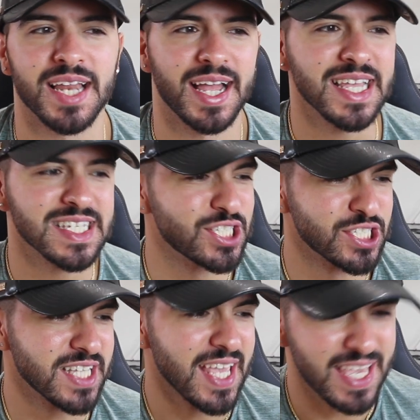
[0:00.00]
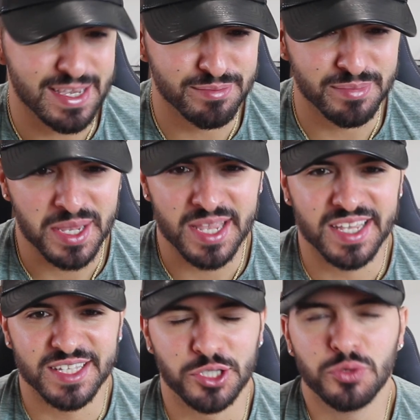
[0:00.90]
Like, it's just him
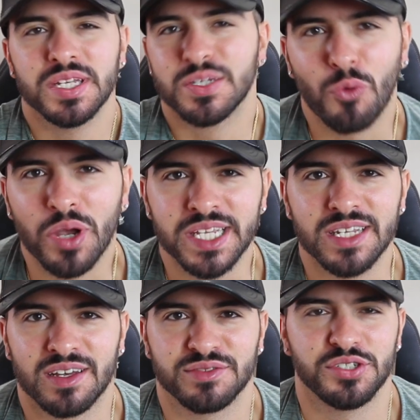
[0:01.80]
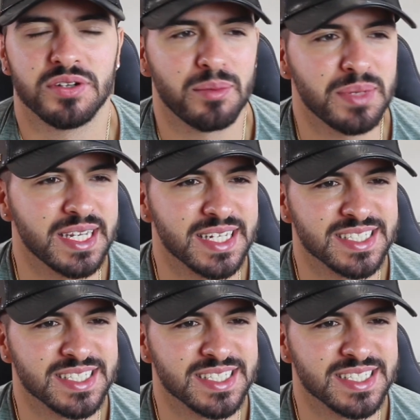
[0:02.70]
doing what he loves, you know what I mean?